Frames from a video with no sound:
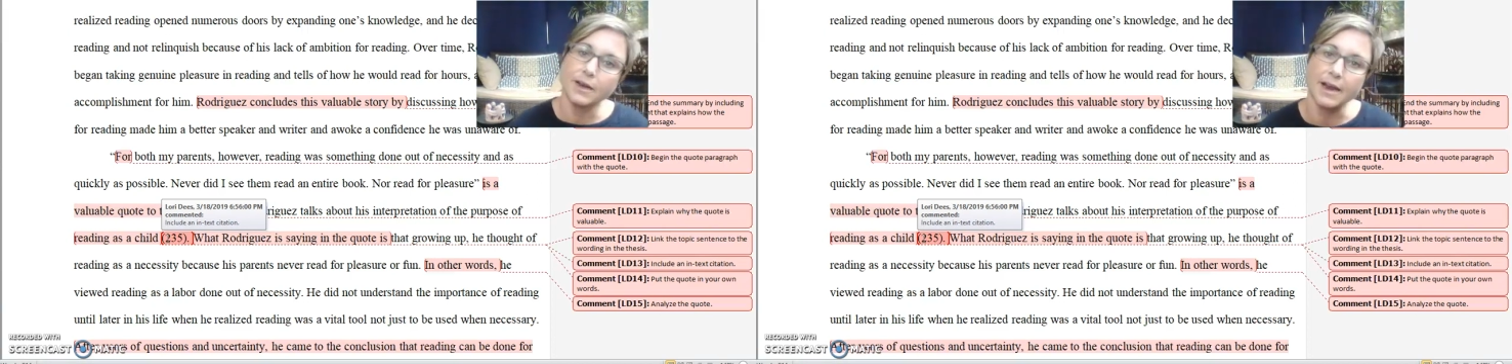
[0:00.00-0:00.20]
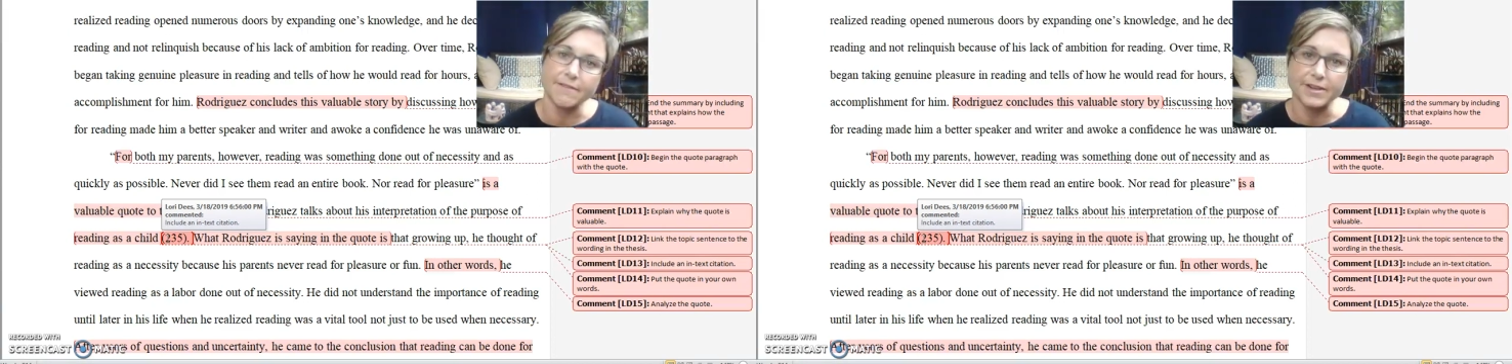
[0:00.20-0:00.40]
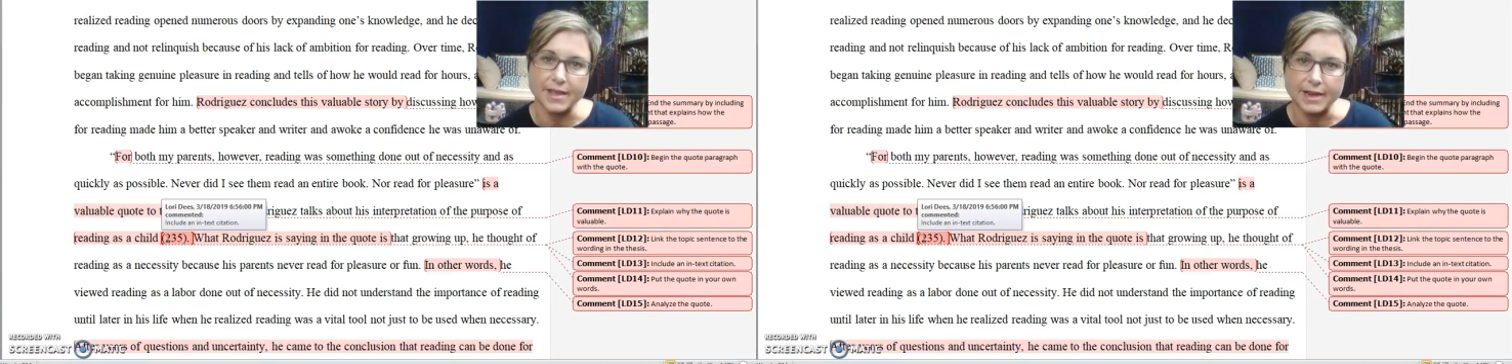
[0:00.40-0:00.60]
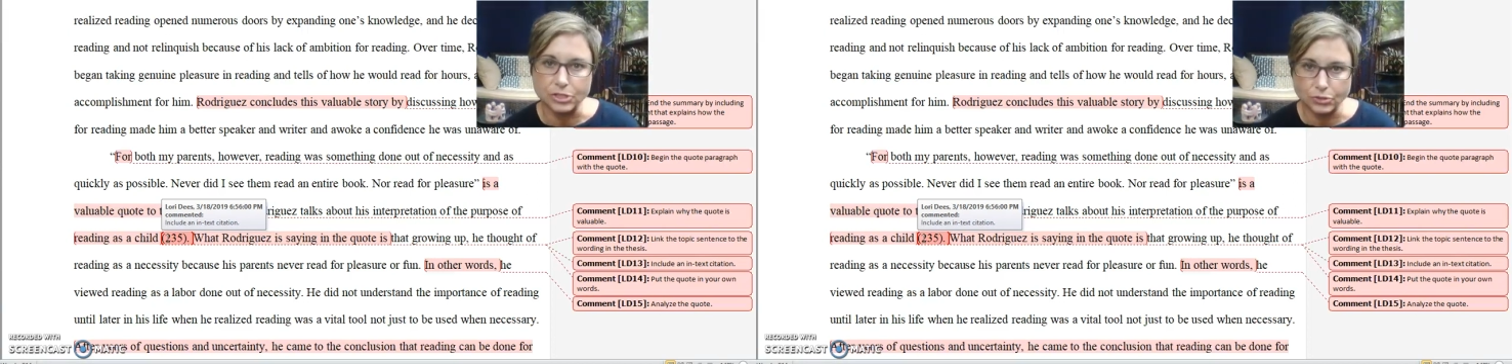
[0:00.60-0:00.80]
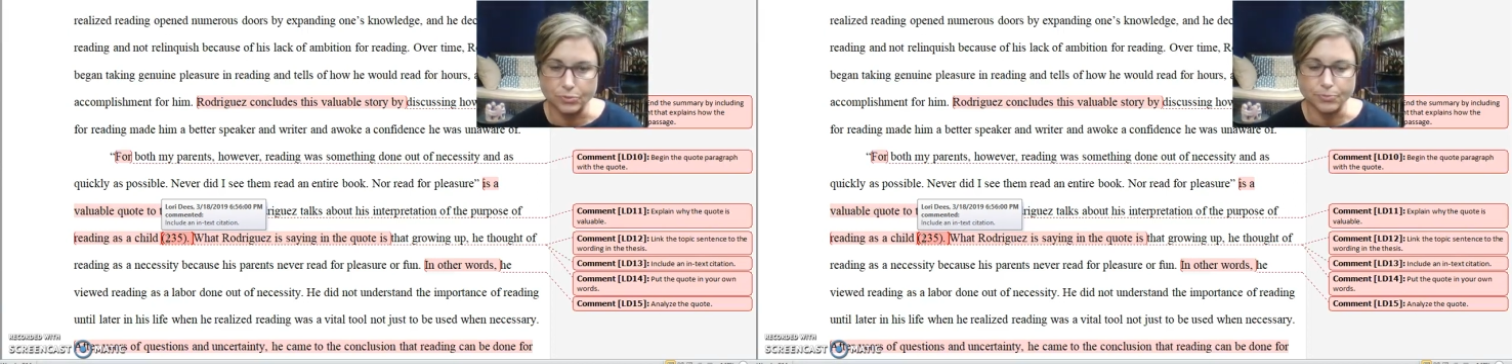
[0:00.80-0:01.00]
on everything
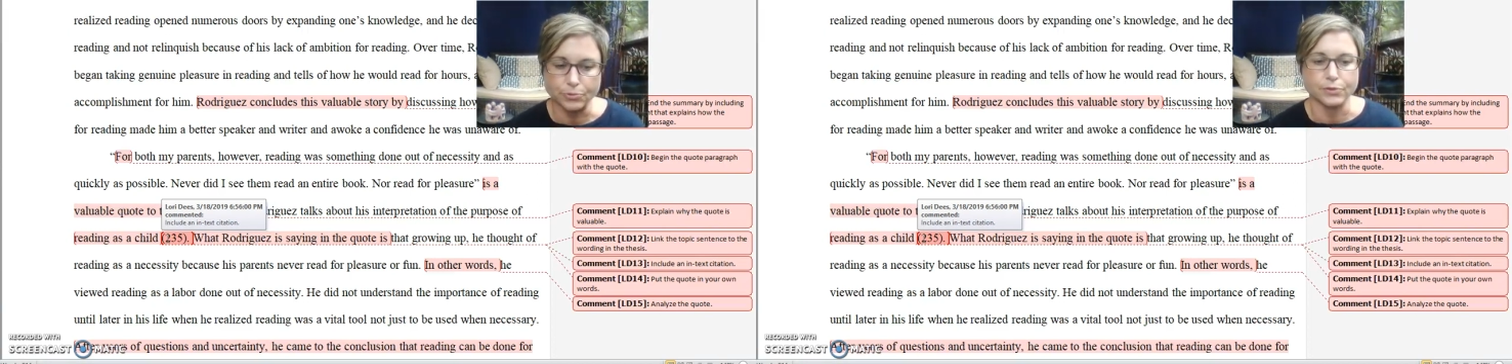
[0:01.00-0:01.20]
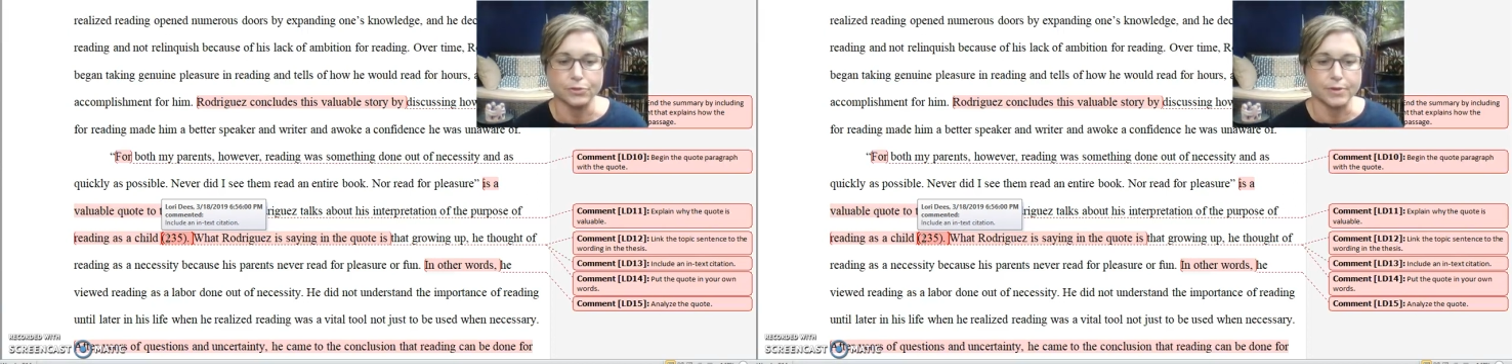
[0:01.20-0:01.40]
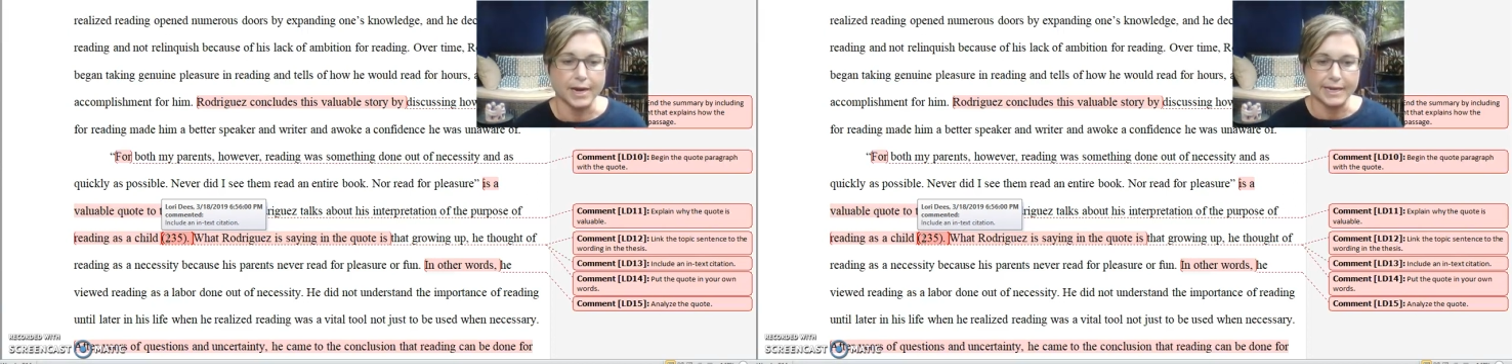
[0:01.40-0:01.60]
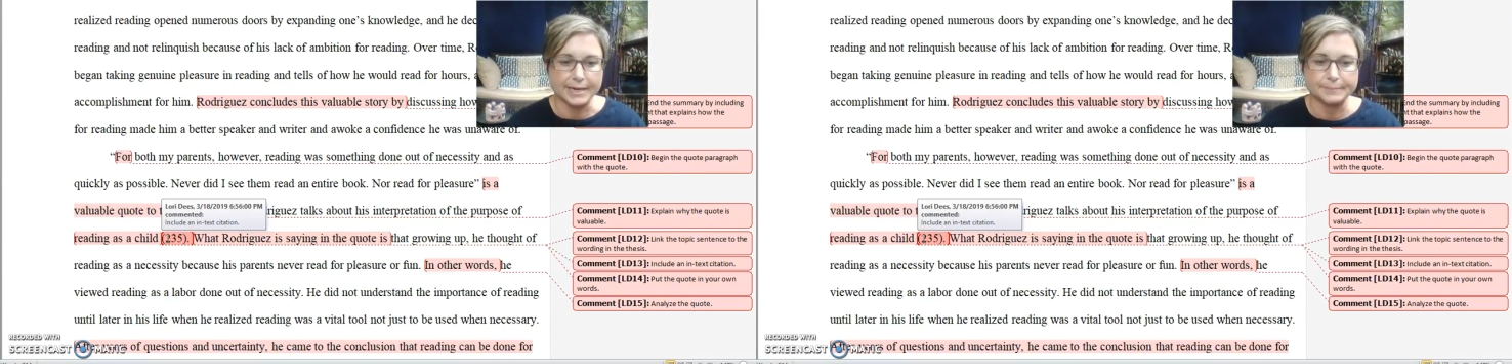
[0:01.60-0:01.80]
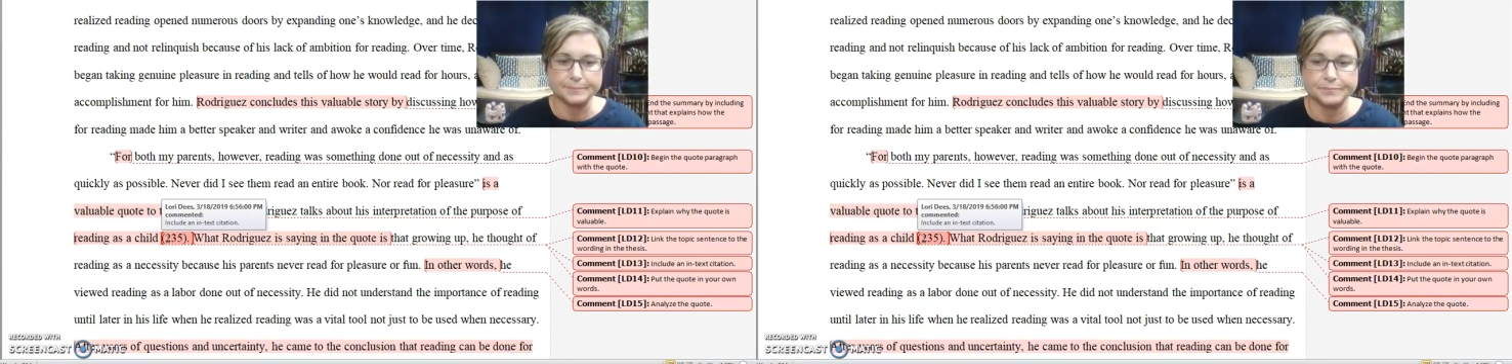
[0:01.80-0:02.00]
to improve your
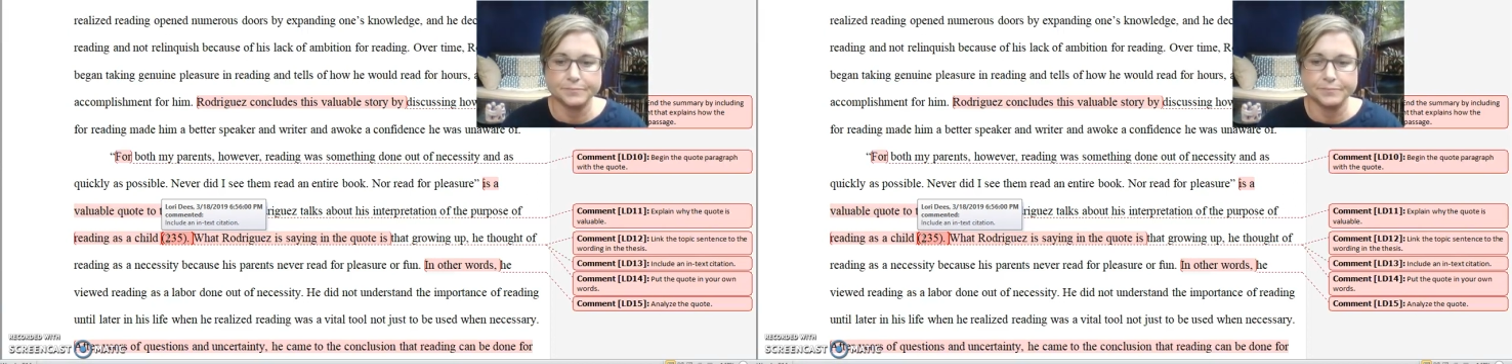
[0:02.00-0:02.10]
writing.